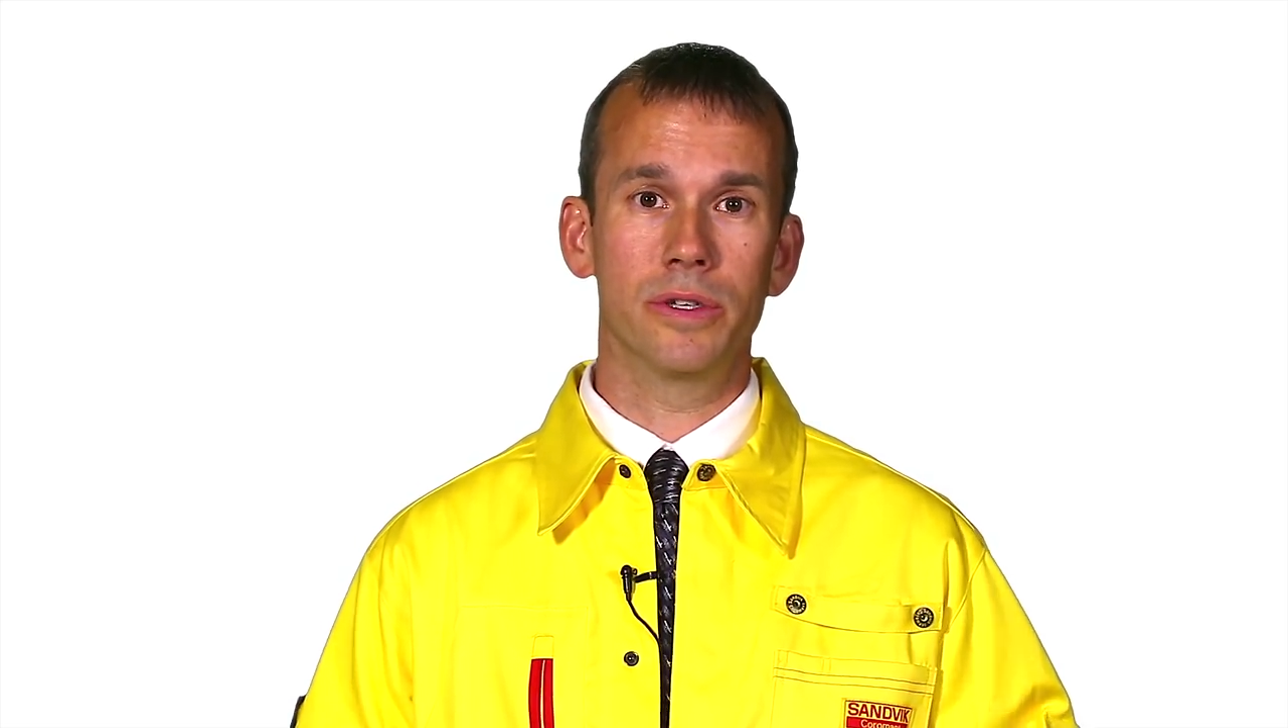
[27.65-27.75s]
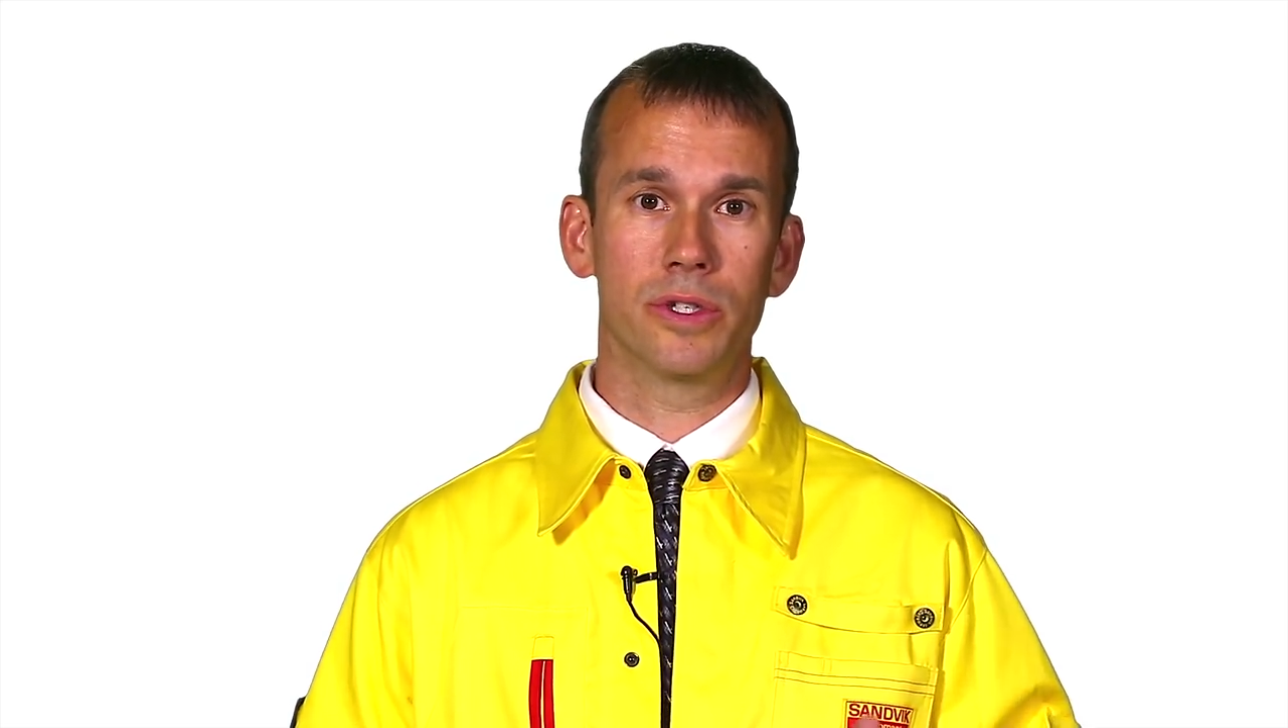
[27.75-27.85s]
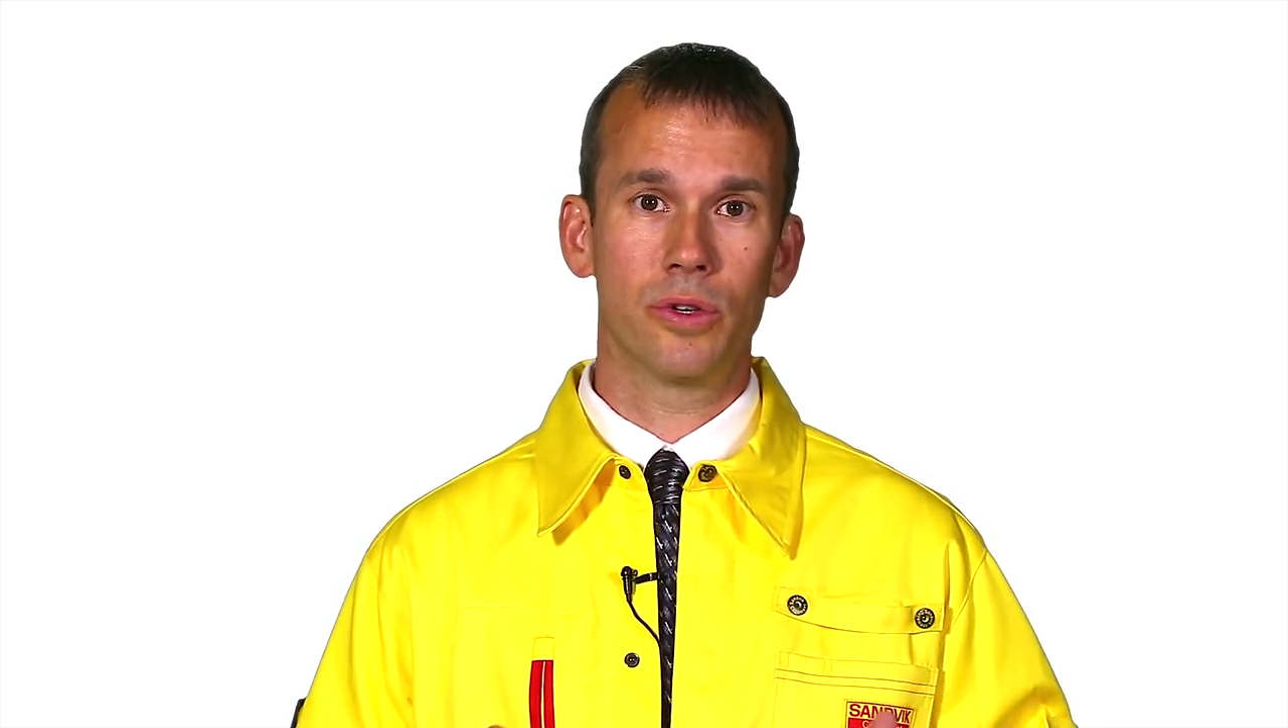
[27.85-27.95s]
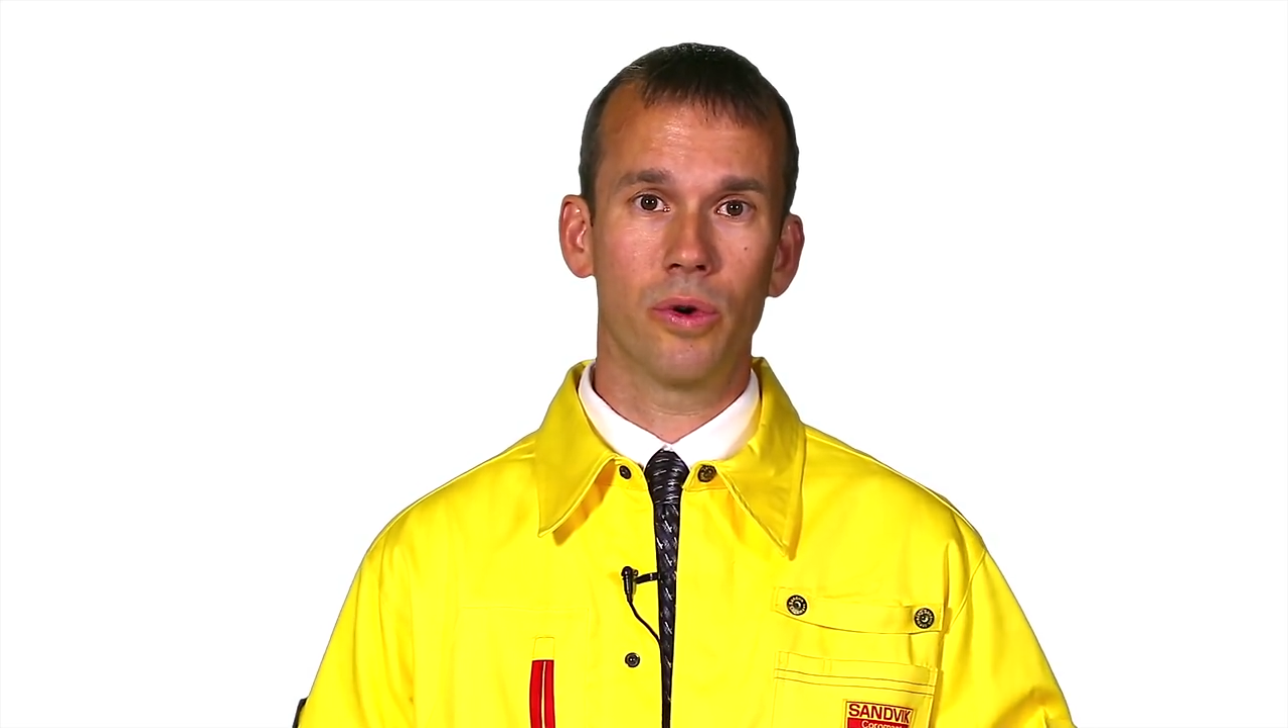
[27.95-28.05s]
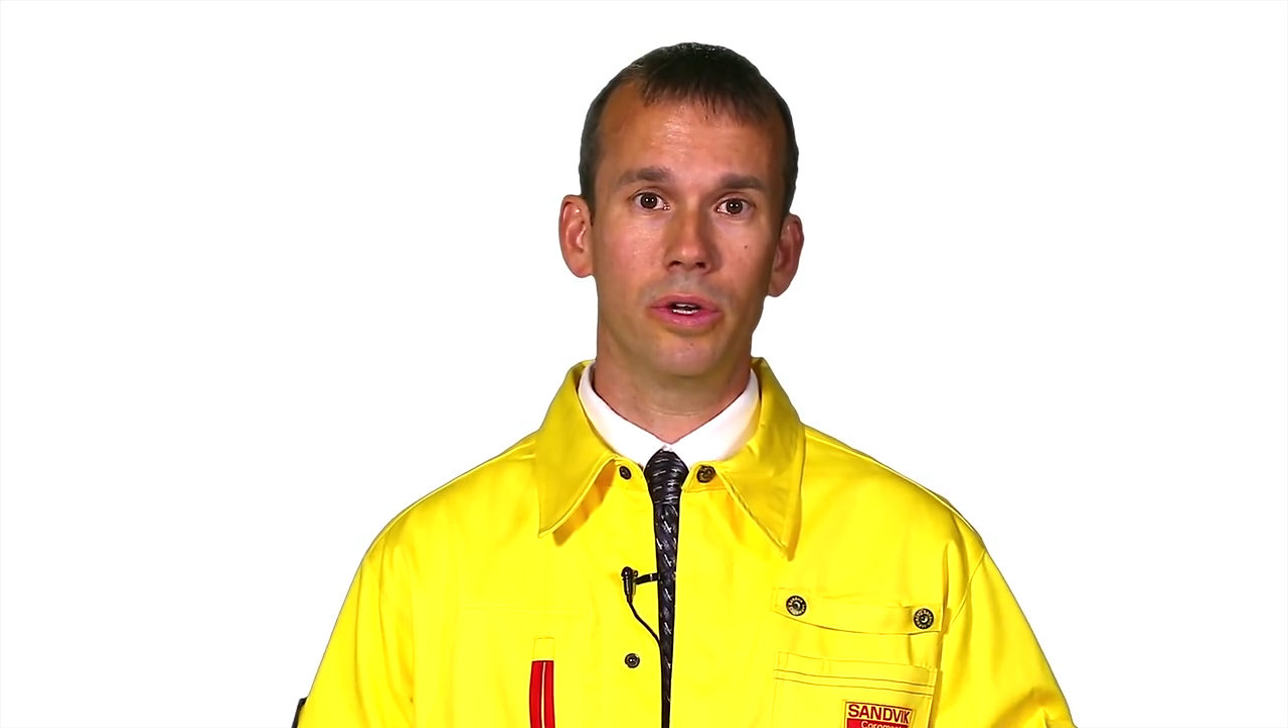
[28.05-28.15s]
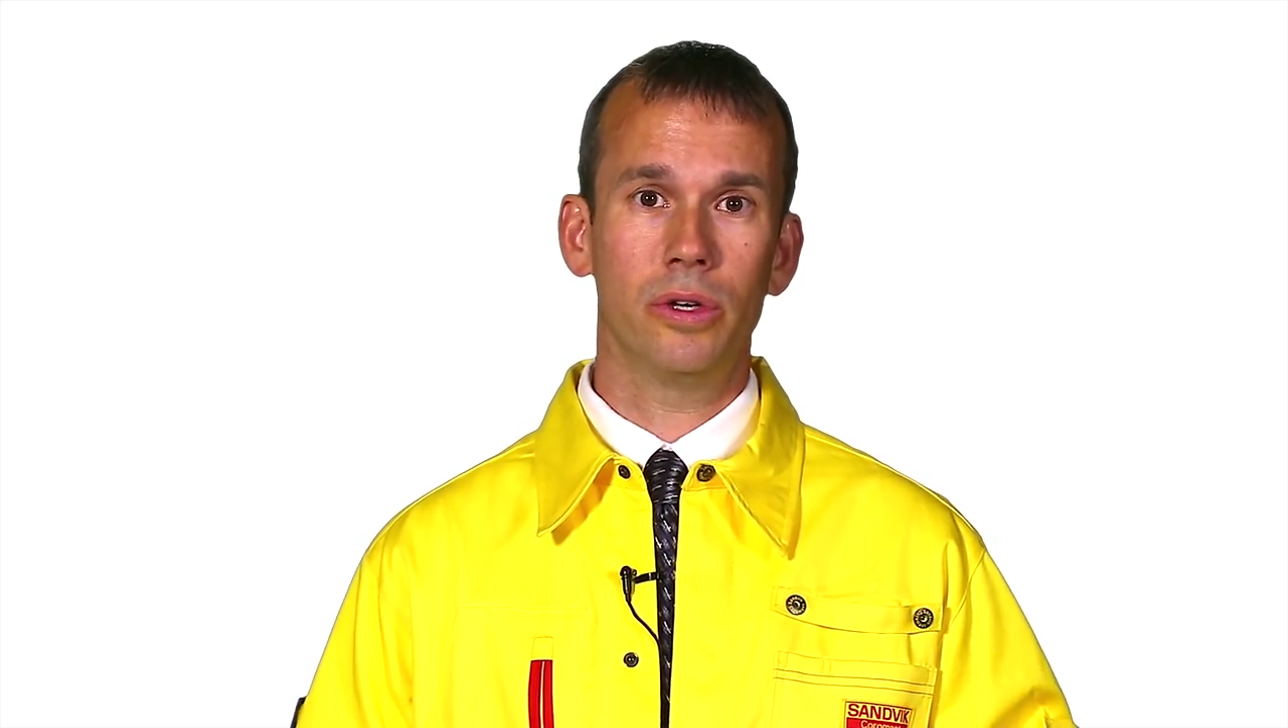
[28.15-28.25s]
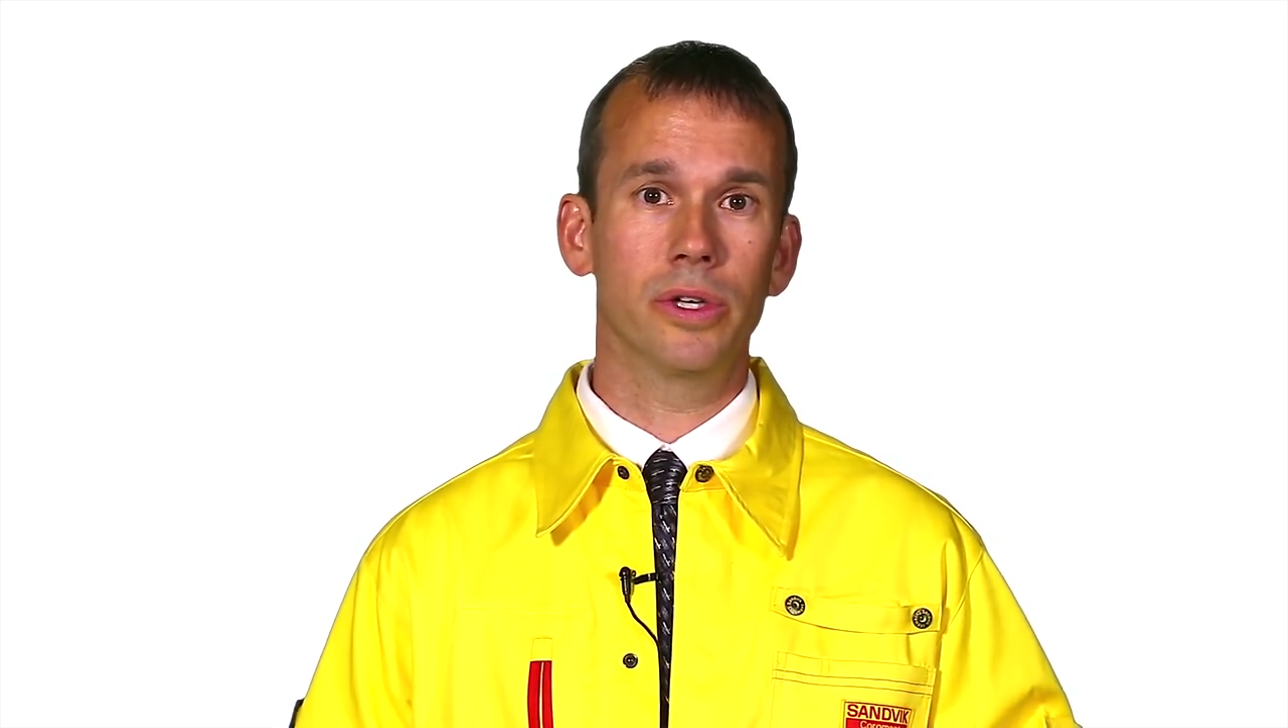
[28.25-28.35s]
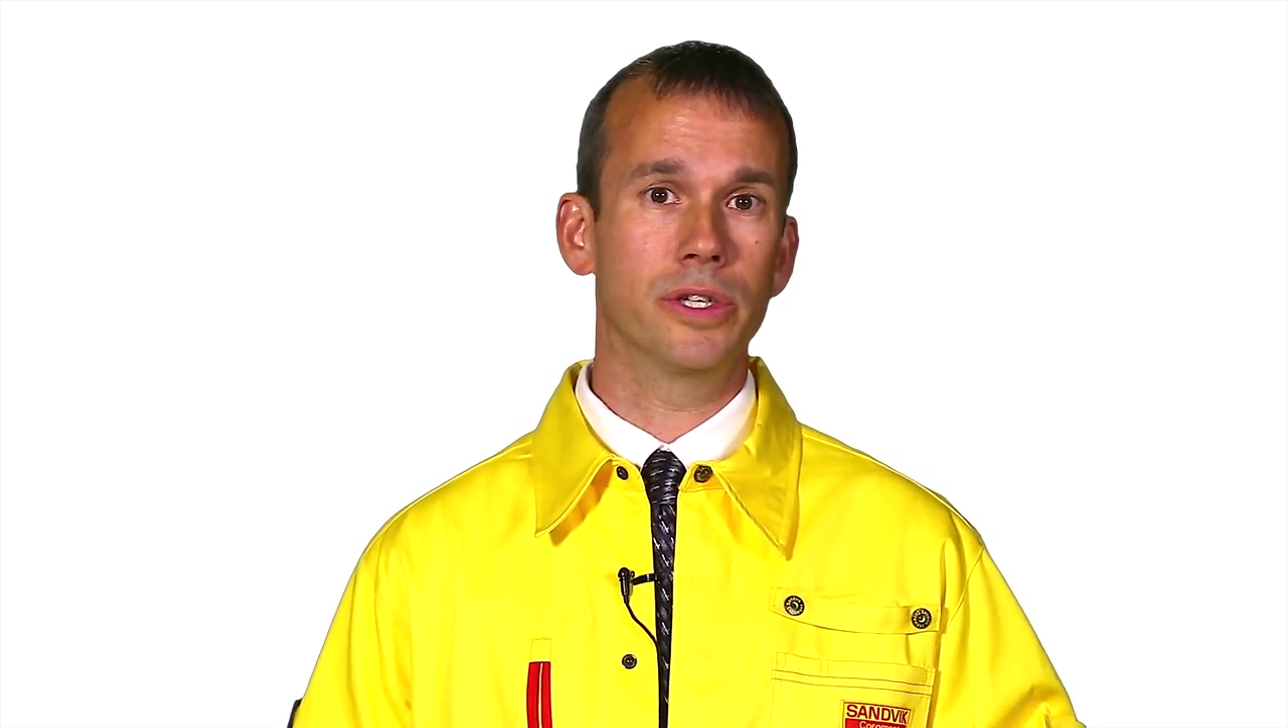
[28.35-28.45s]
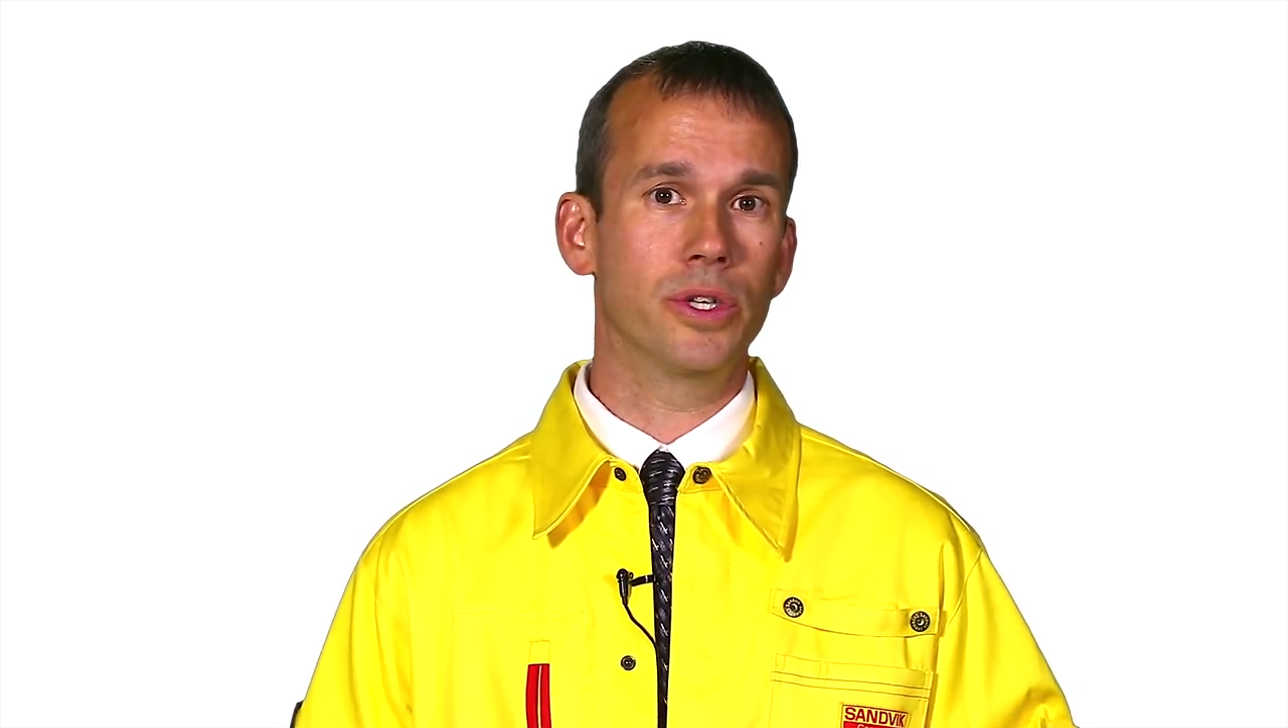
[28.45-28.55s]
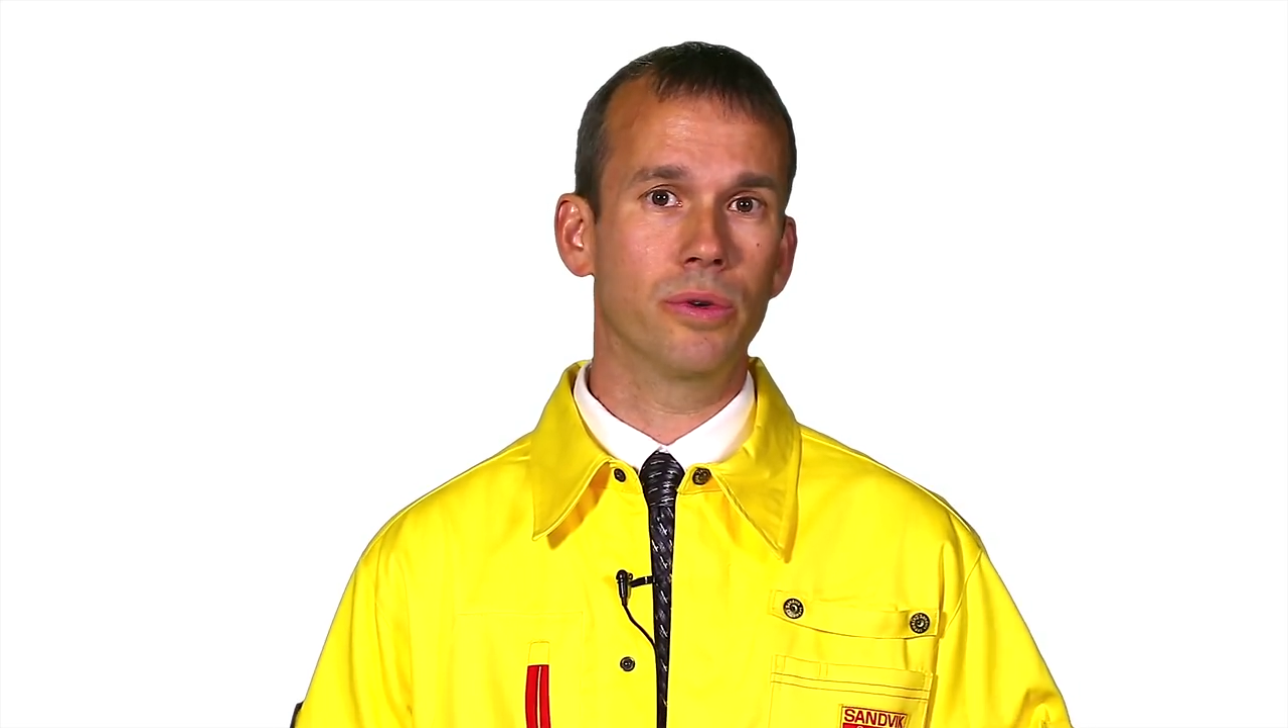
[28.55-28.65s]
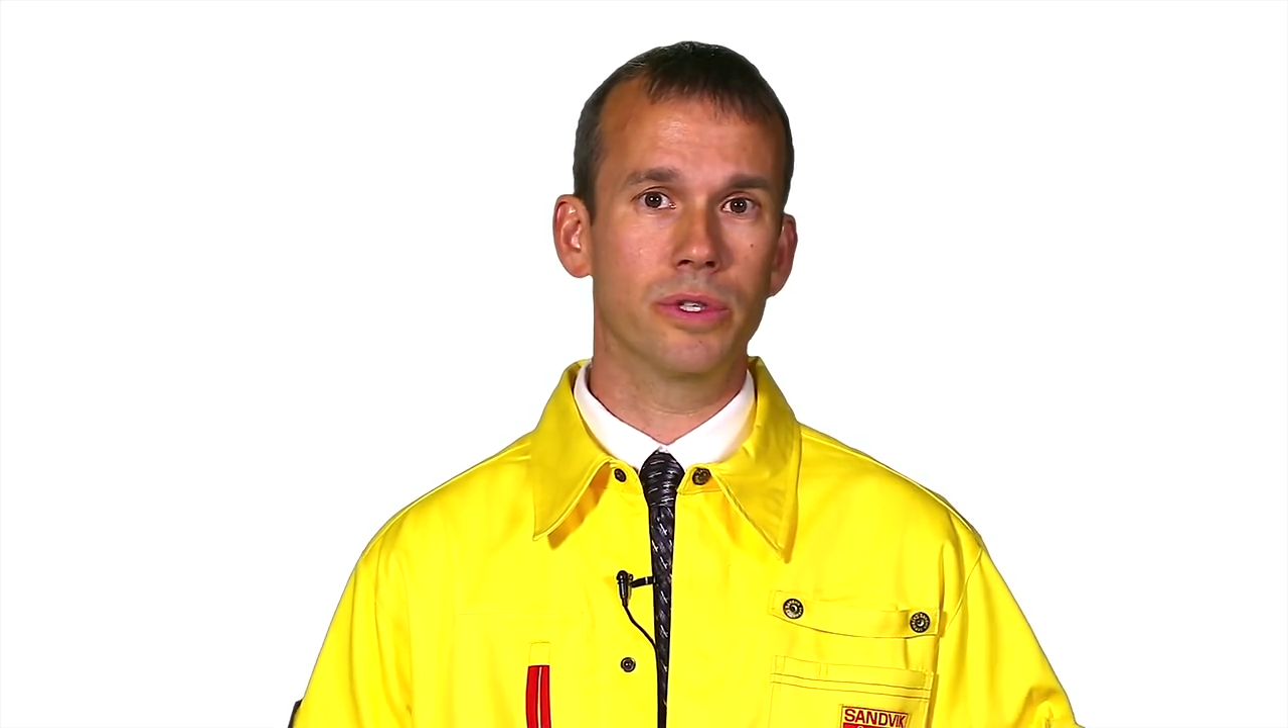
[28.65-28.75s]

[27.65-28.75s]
is a critical issue